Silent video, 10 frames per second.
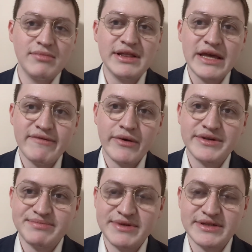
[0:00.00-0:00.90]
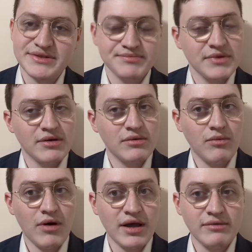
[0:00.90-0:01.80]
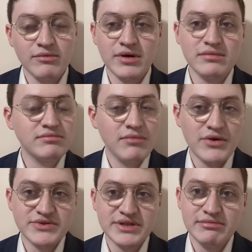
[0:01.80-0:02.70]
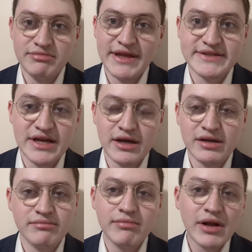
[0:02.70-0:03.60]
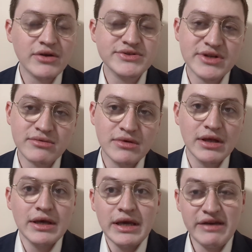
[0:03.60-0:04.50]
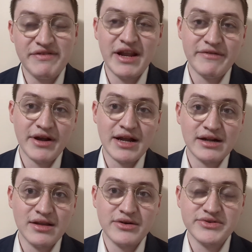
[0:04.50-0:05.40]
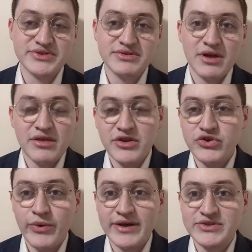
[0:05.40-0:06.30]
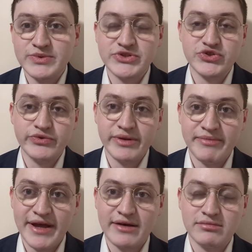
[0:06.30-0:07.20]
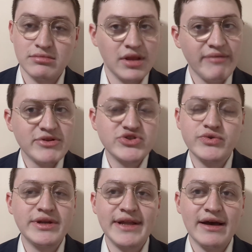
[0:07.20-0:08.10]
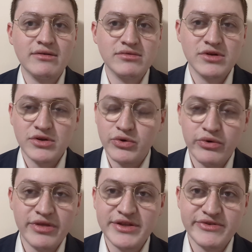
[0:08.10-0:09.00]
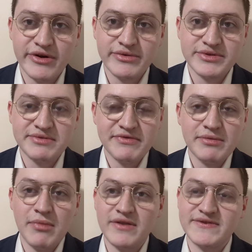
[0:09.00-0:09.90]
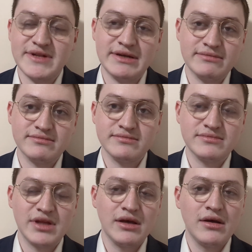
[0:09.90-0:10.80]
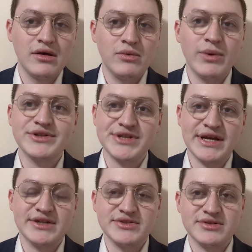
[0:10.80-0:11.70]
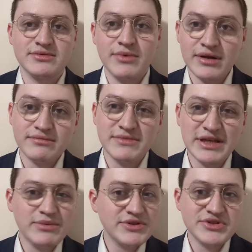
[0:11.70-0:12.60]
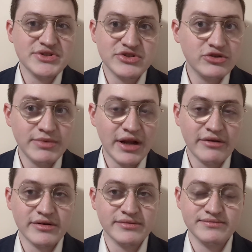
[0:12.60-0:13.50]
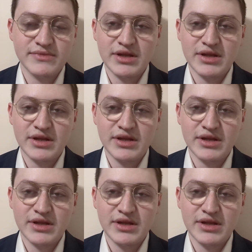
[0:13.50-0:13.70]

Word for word: but they've always missed. Why? Well, mostly, they suck. But also, if it ever got close, the US would shoot them down. They've been shooting down Houthi drones for months now. What changed? Well, it was just human error.